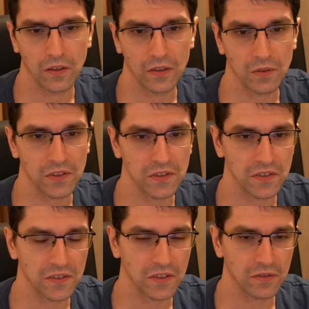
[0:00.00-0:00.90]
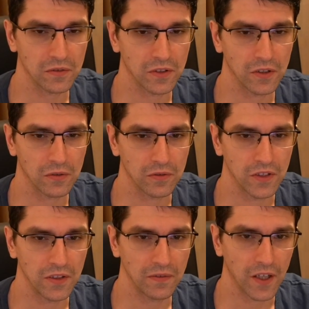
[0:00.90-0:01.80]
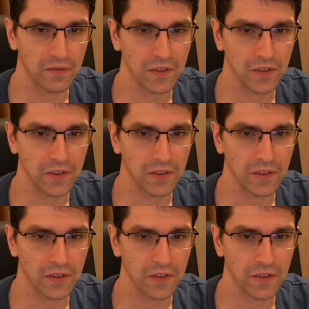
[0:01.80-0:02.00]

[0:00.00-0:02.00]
It was interesting to go d5